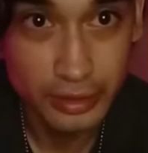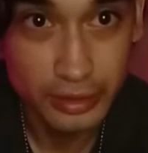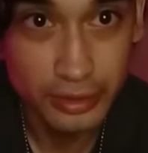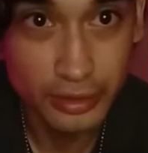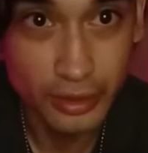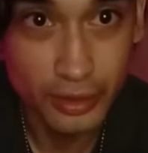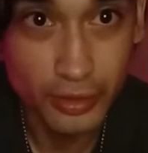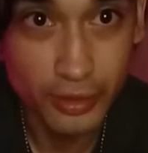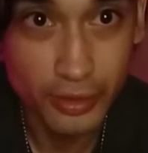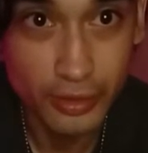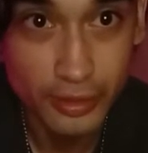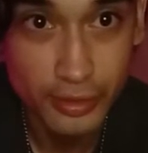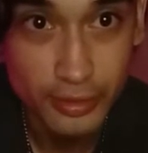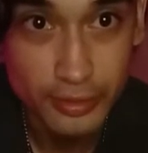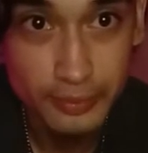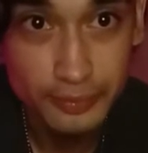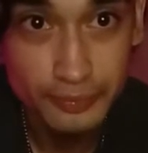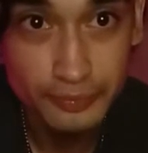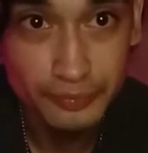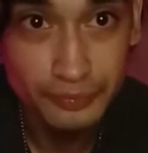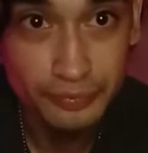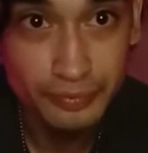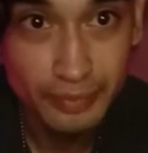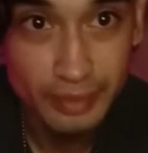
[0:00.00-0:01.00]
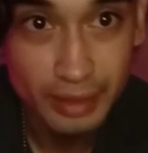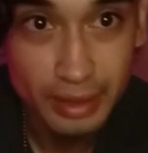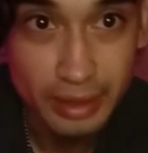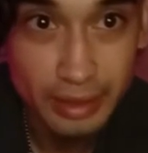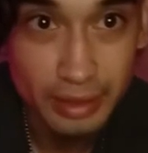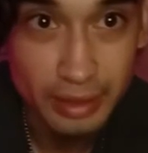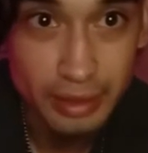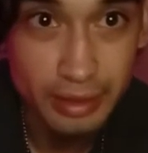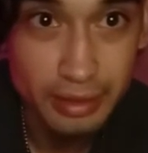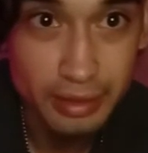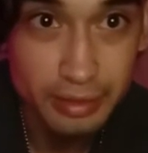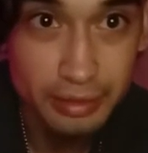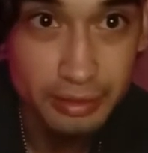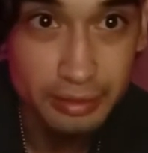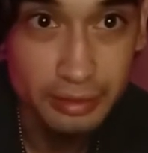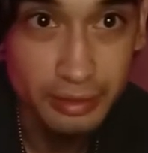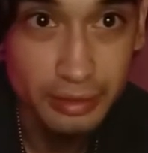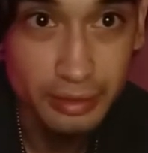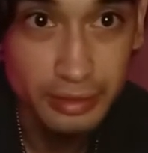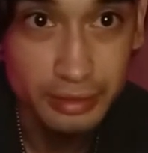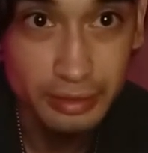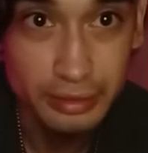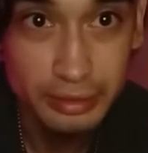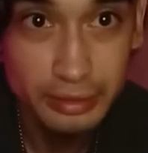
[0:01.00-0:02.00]
arm and
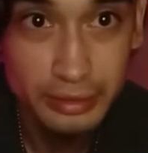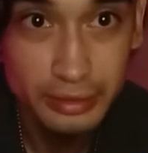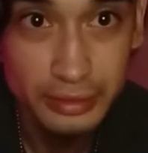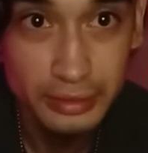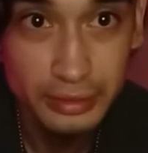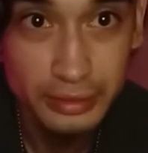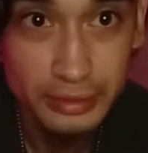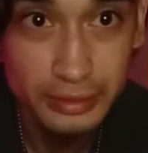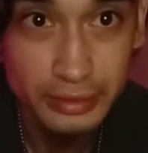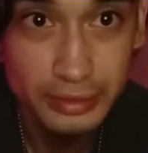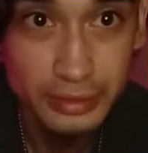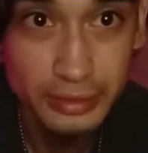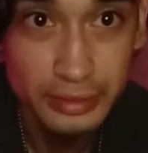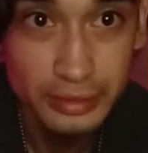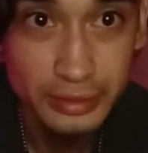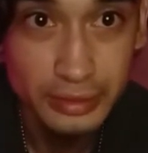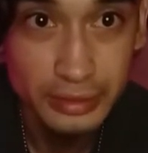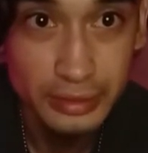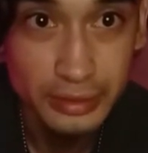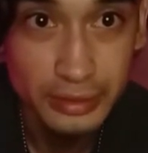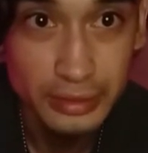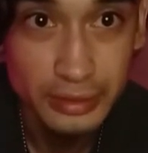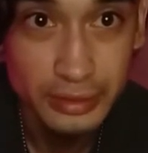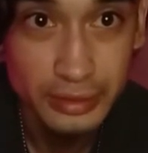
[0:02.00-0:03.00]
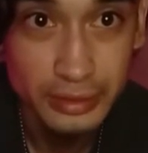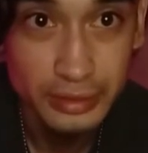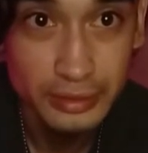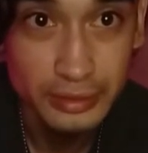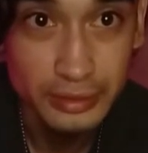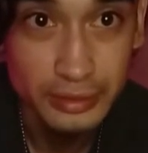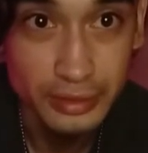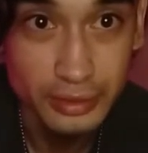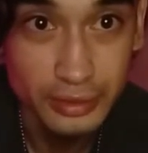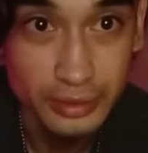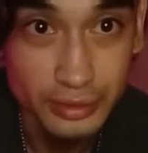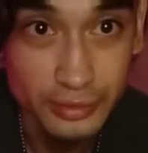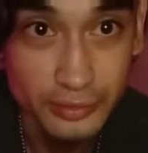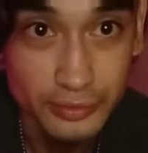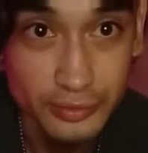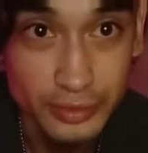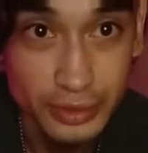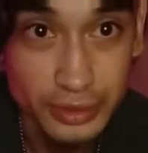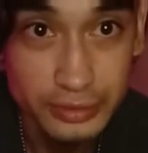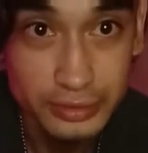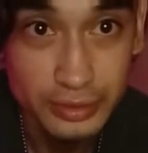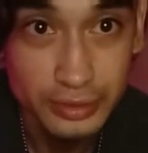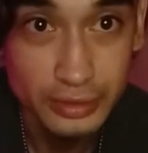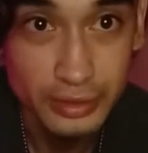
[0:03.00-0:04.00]
the little
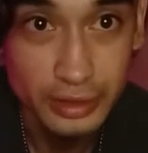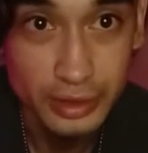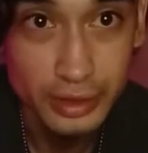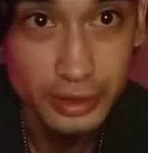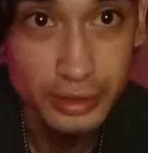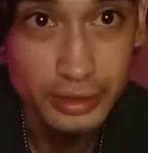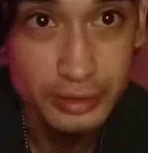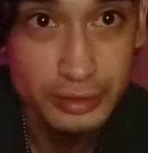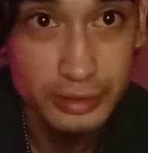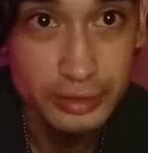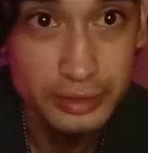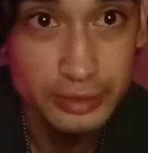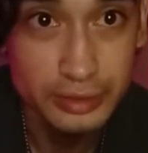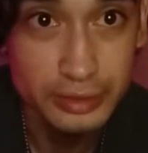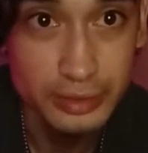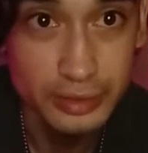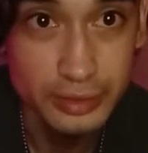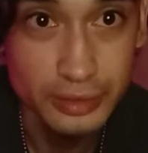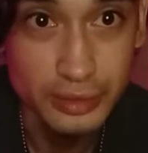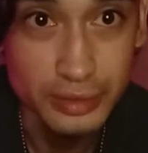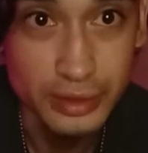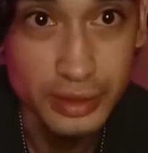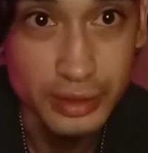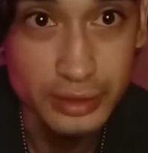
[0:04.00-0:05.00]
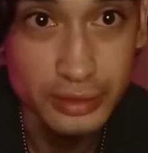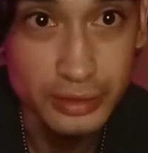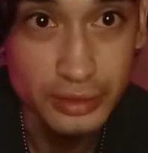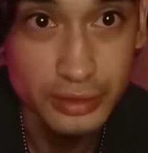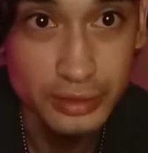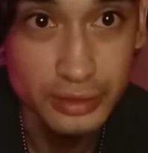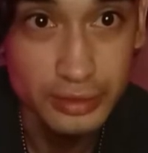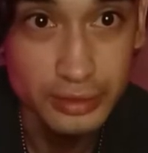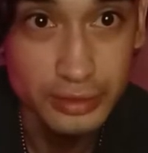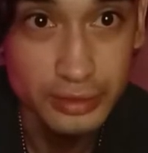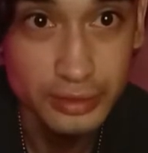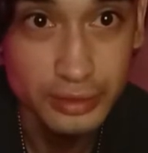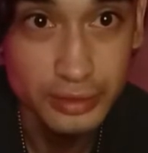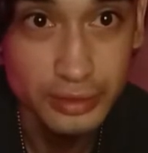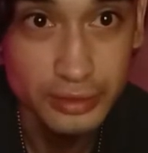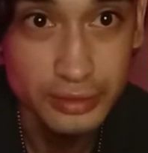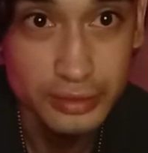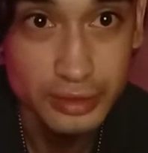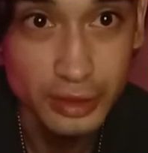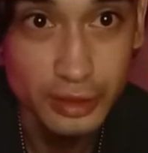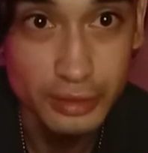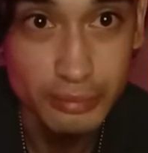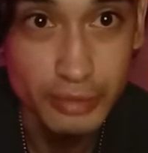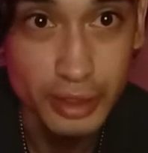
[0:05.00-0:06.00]
filter there, so that you can, you know,
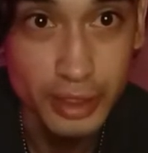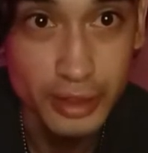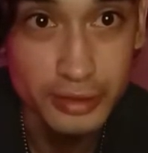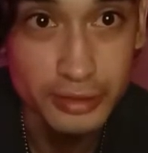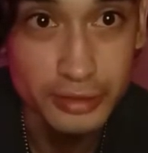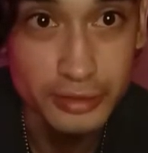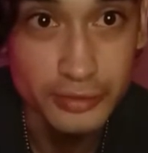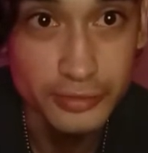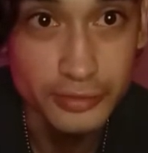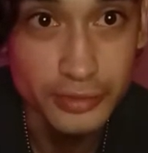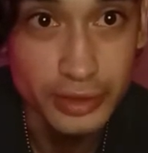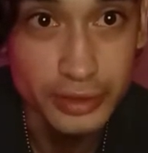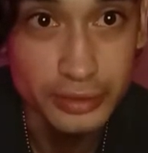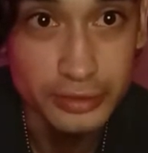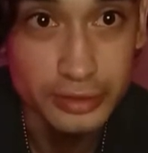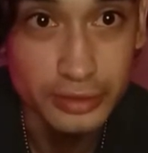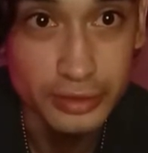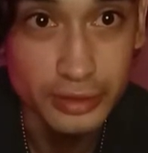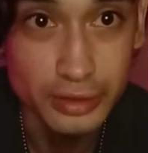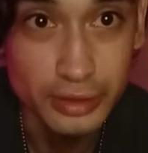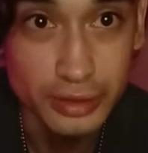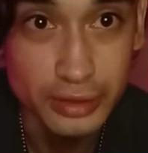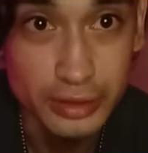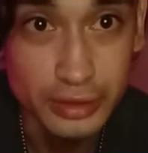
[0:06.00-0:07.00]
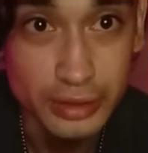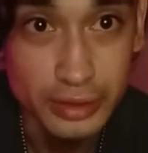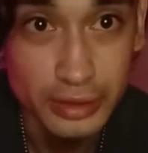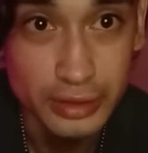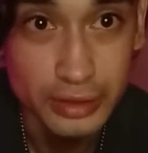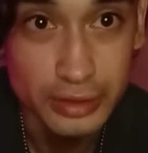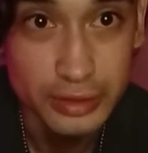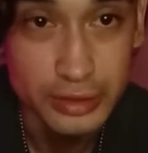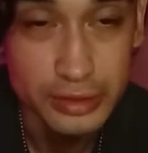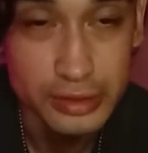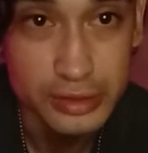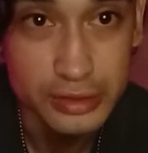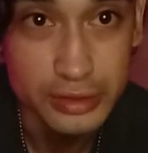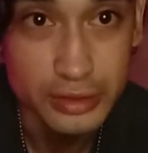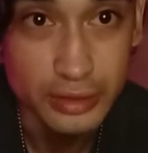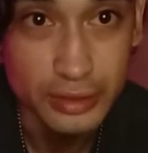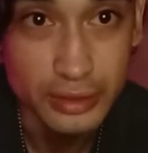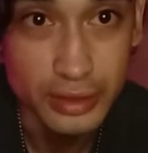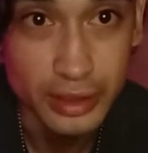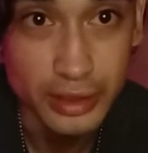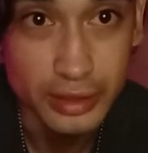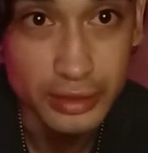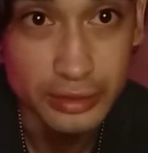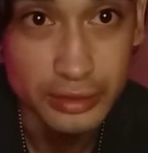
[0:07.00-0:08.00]
talk behind the filter so
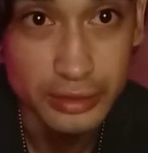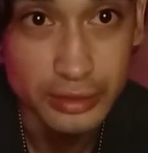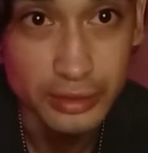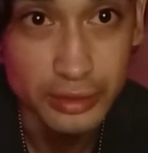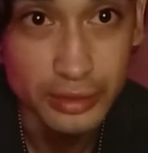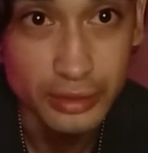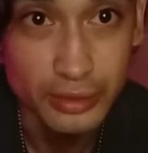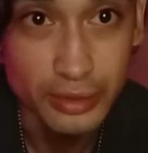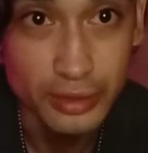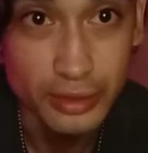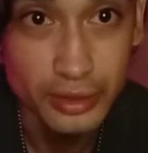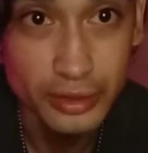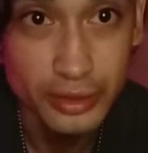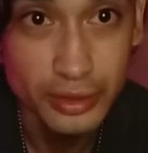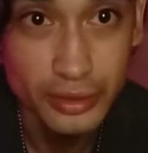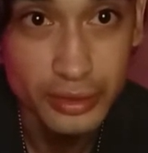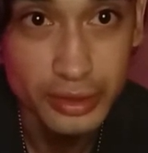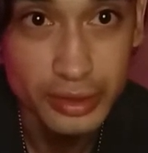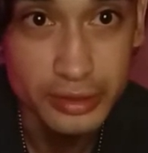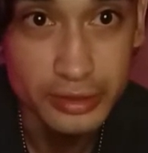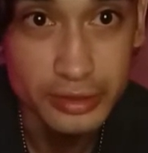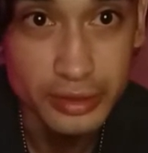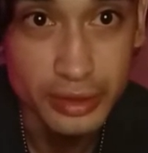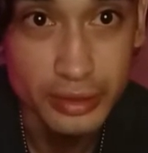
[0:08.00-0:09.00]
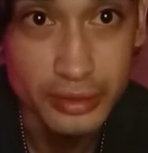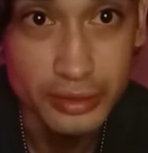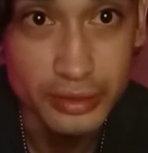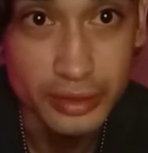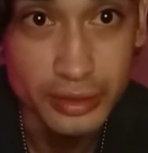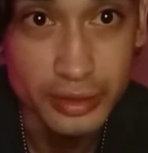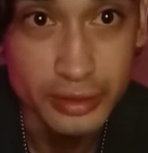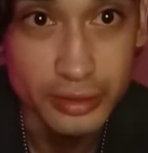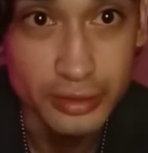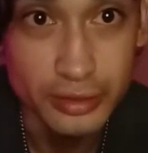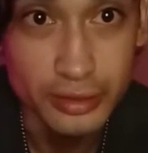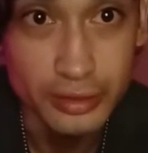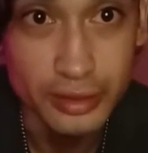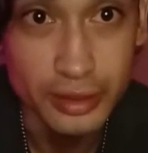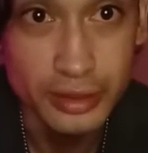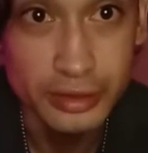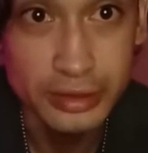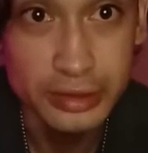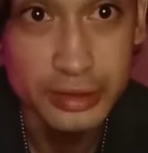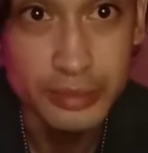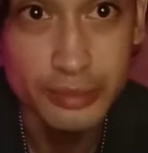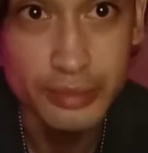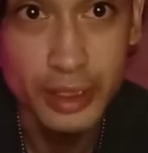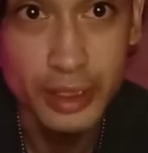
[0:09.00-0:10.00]
that your audio can sound cleaner. And that's the